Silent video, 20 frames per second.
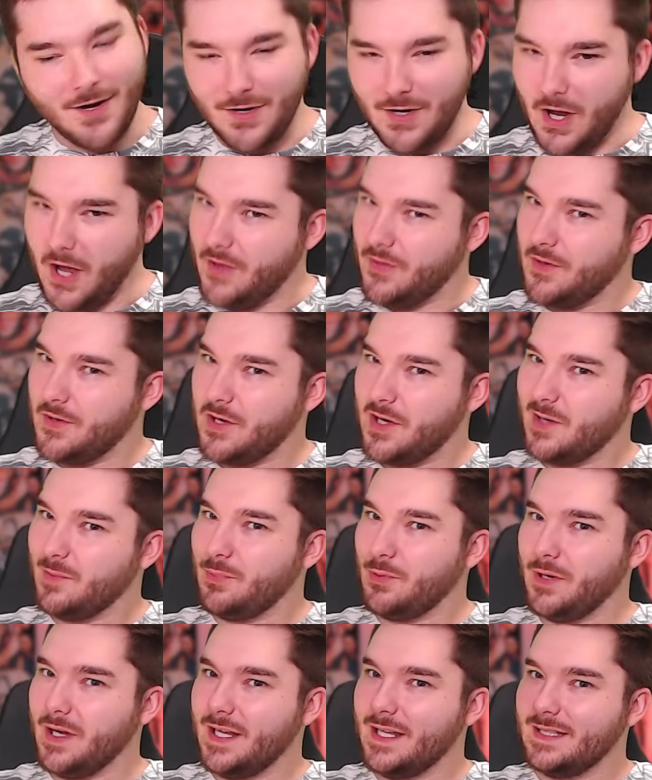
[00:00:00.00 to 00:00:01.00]
Another
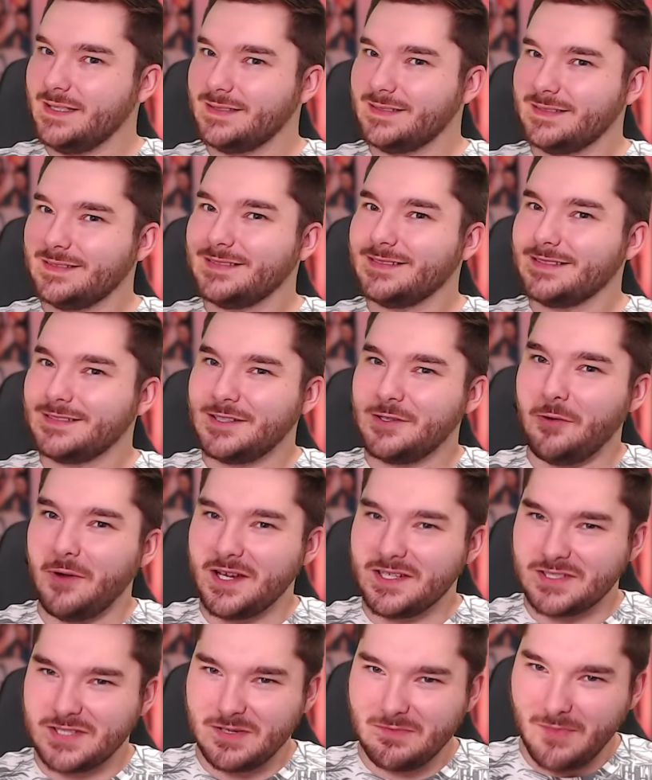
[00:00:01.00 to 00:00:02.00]
apprentice?
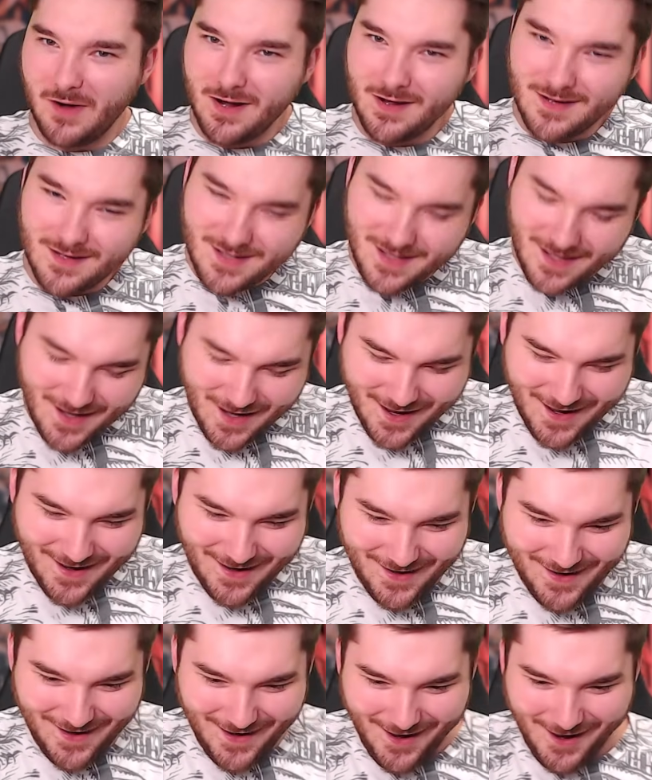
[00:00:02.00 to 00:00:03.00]
Question mark?
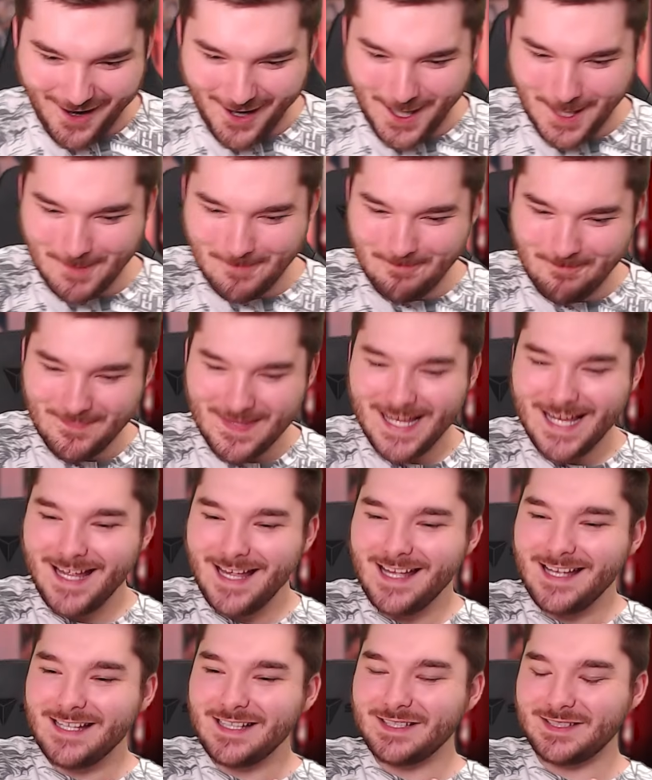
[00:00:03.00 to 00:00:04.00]
um,
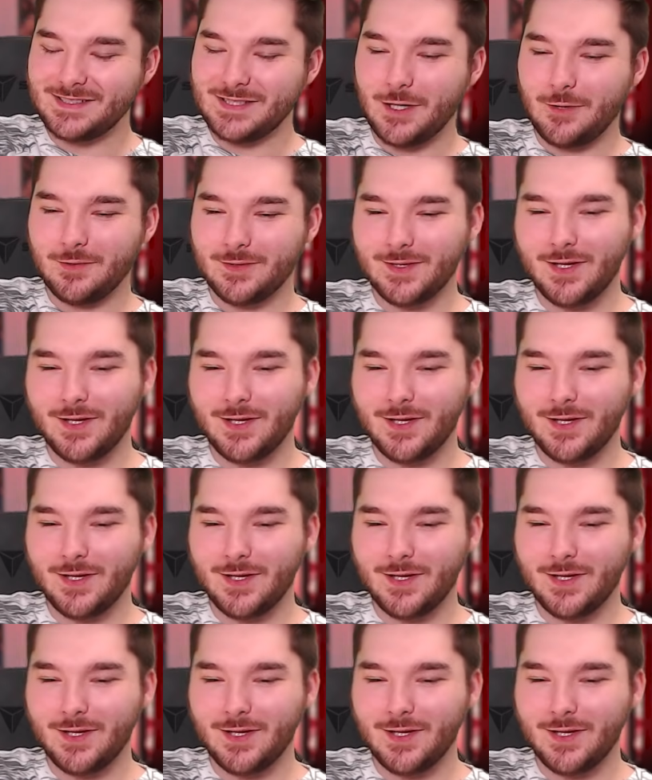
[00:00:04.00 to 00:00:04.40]
so